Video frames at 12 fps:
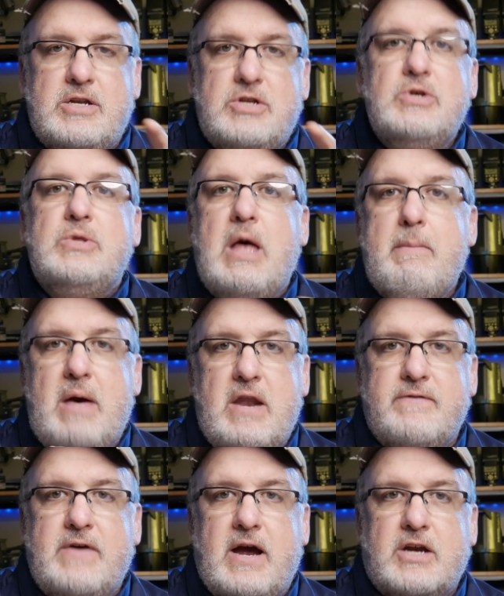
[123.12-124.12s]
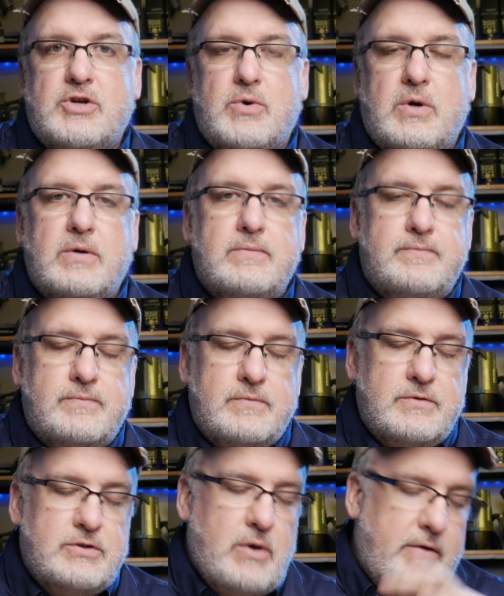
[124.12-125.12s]
to that manufacturer.
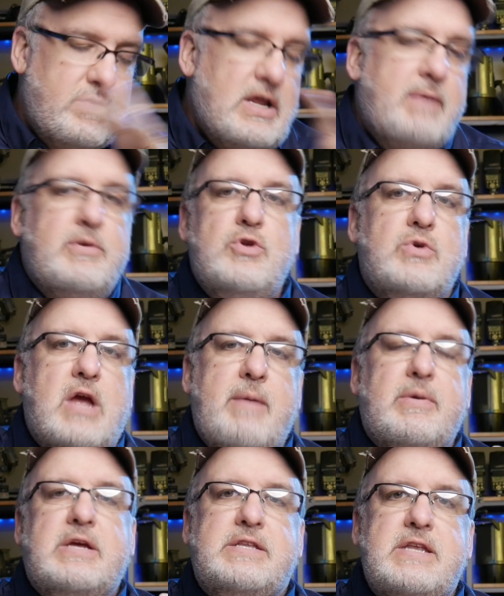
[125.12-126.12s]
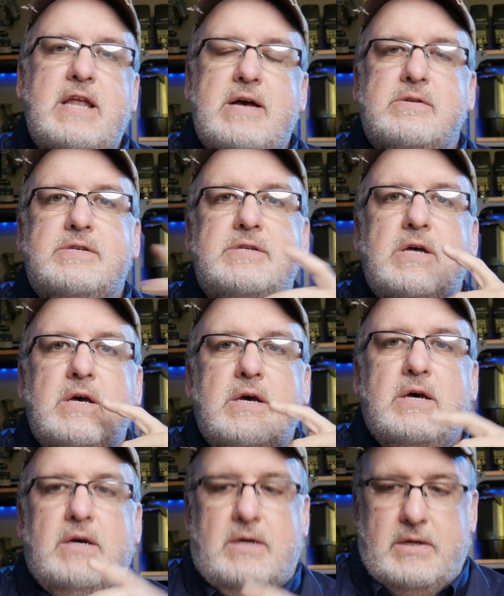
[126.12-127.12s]
So every time a new camera gets announced,
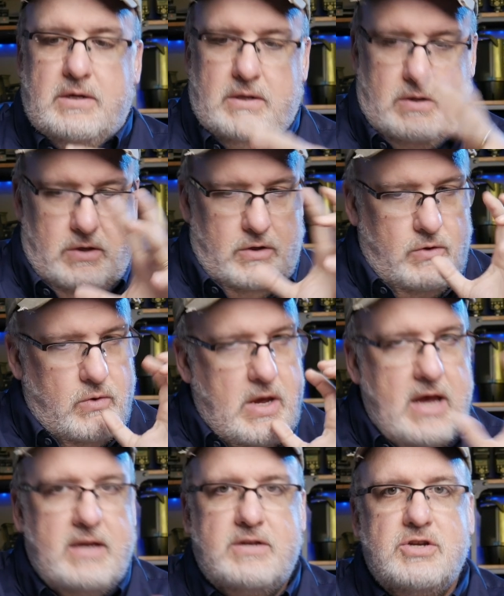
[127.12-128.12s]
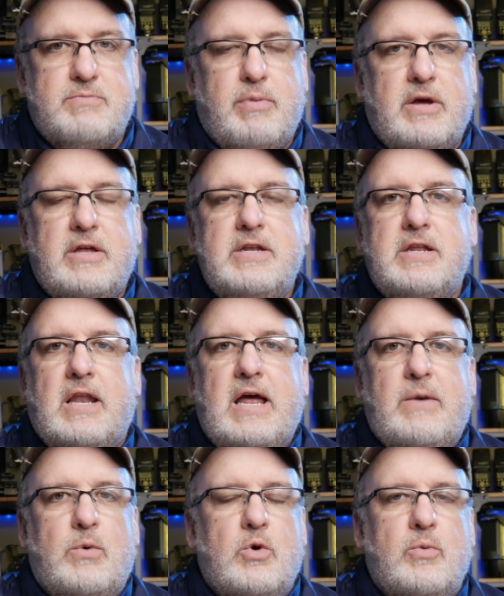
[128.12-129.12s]
you can't just plug it into
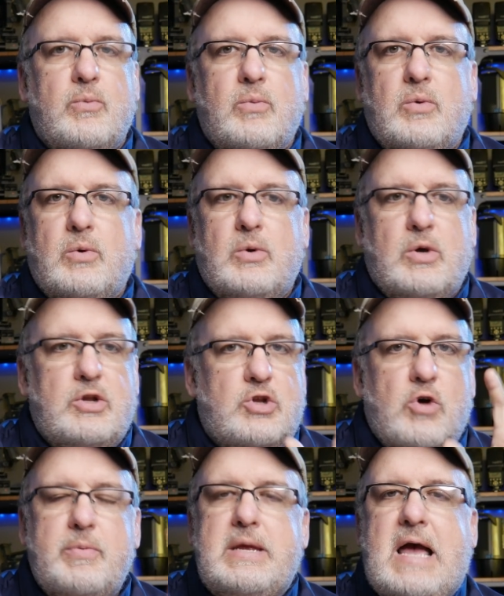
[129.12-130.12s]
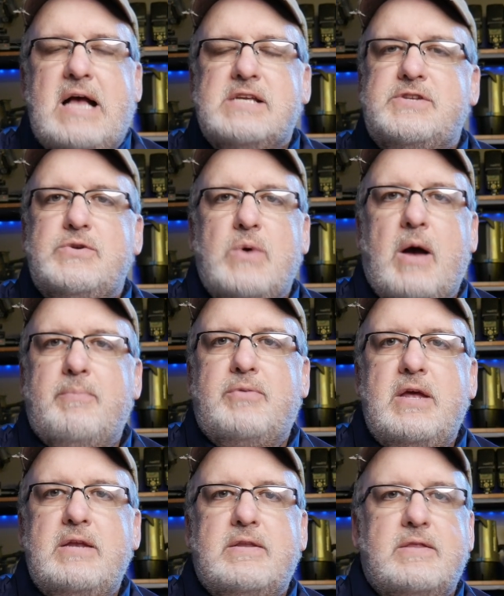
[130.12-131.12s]
Lightroom. Adobe has to
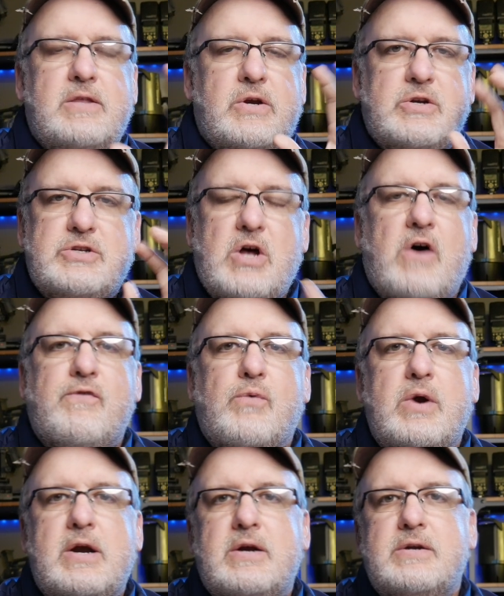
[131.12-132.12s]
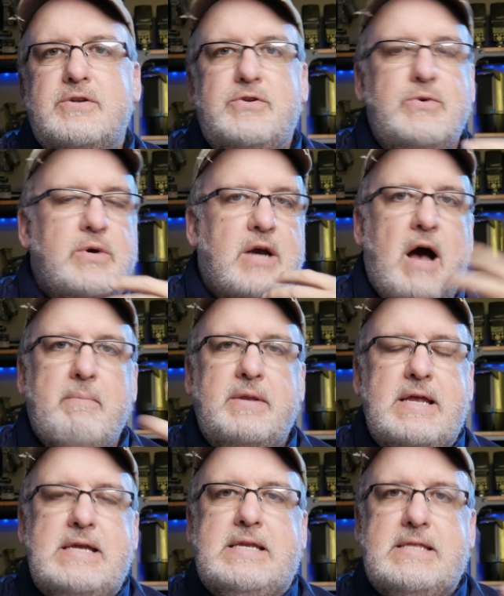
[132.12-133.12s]
update their software to
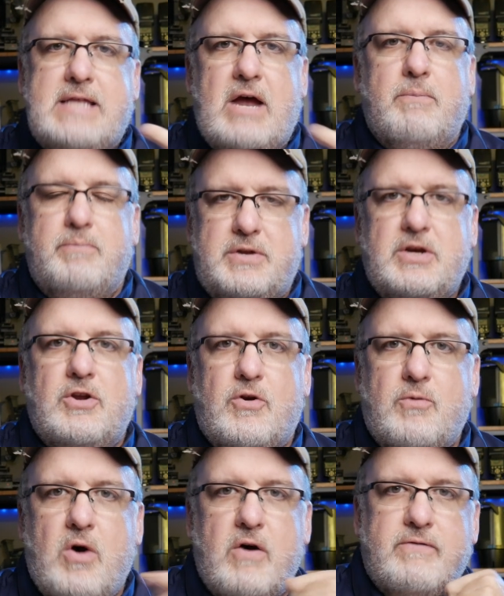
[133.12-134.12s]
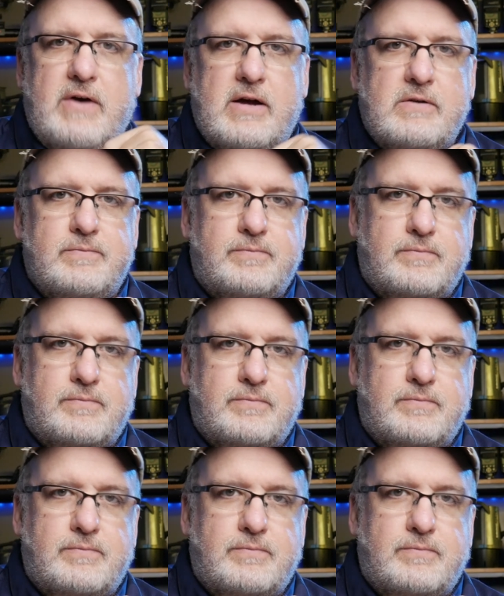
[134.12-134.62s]
accommodate that particular RAW file.